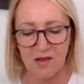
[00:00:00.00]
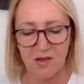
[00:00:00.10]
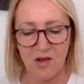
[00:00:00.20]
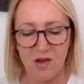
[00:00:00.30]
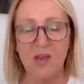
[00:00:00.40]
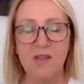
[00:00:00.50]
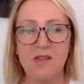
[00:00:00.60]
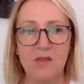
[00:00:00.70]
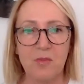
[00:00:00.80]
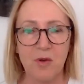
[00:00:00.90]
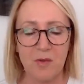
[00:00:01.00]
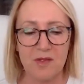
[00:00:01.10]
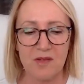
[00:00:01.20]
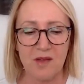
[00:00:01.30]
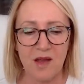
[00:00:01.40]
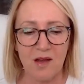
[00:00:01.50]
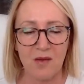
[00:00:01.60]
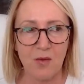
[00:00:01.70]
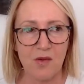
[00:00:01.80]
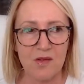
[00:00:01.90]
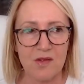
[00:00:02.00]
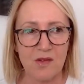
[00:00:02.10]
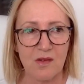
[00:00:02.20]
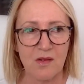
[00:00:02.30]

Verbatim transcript: going into the promised land was